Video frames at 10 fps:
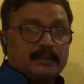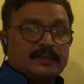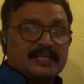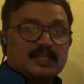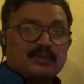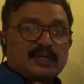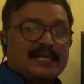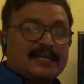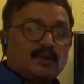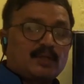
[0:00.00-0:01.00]
the sexual
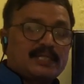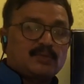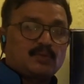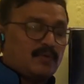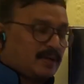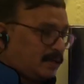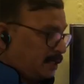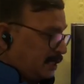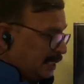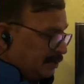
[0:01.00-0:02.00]
intercourse is over,
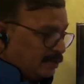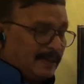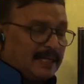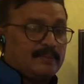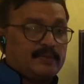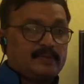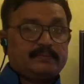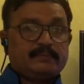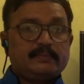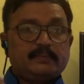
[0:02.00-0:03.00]
it will be removed.
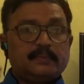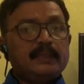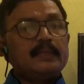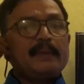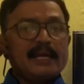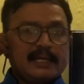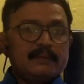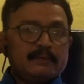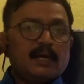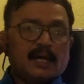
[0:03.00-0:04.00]
In the male
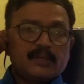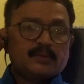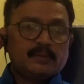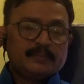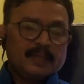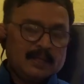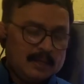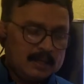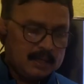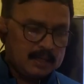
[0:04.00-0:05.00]
also,
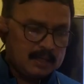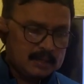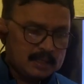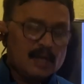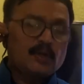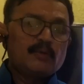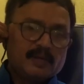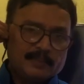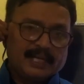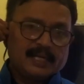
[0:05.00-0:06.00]
condom
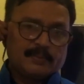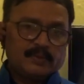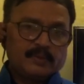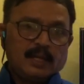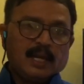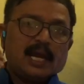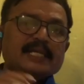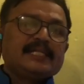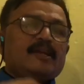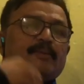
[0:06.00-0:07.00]
will be removed
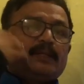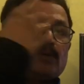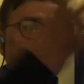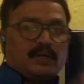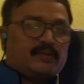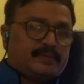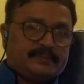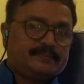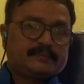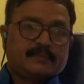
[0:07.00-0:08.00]
and they will be thrown out.
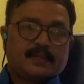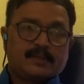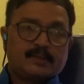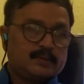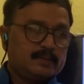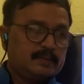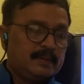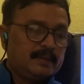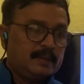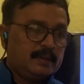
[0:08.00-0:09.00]
So
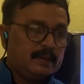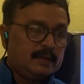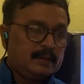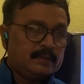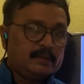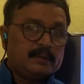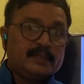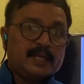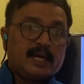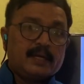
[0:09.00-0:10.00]

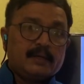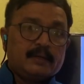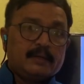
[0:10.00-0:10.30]
they are